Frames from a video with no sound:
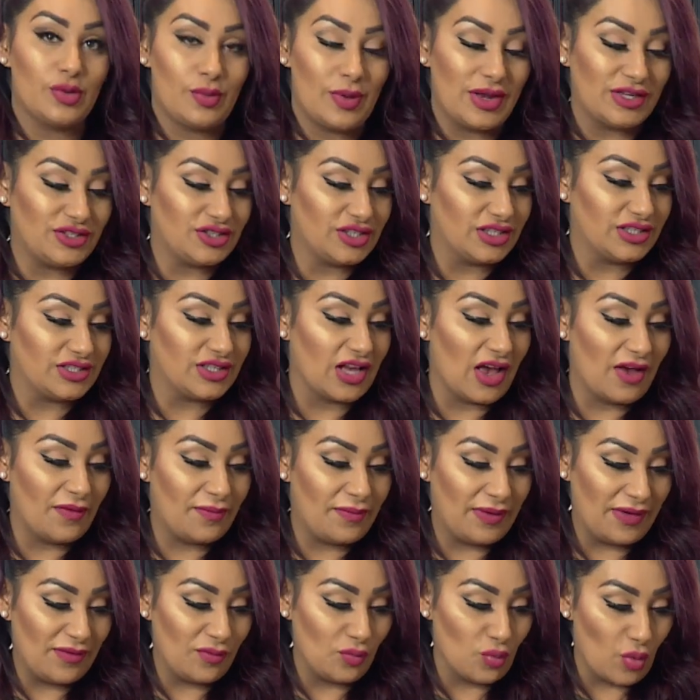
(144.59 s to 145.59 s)
wedges are
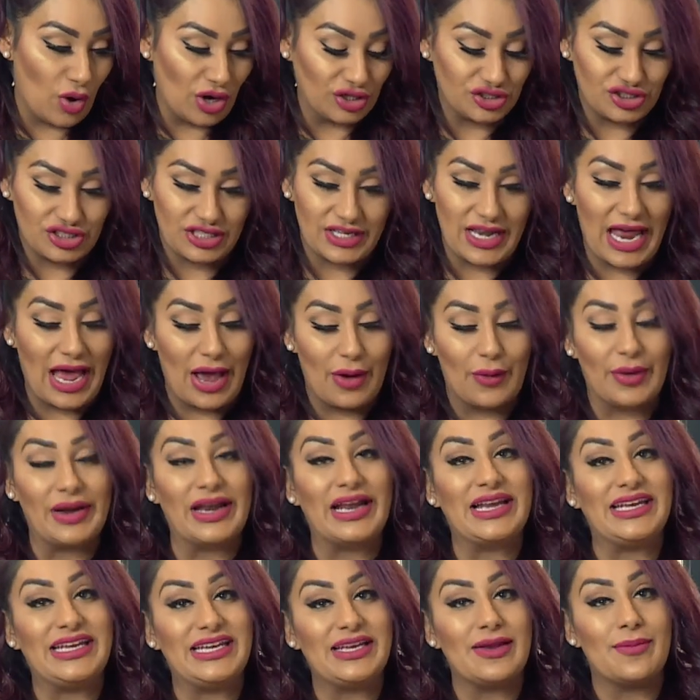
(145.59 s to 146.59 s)
being washed now, and
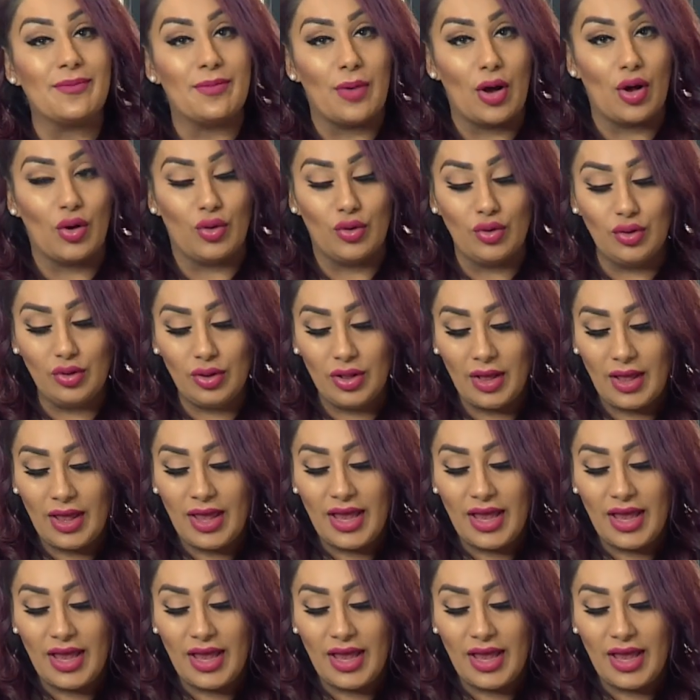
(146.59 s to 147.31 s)
I need a bowl.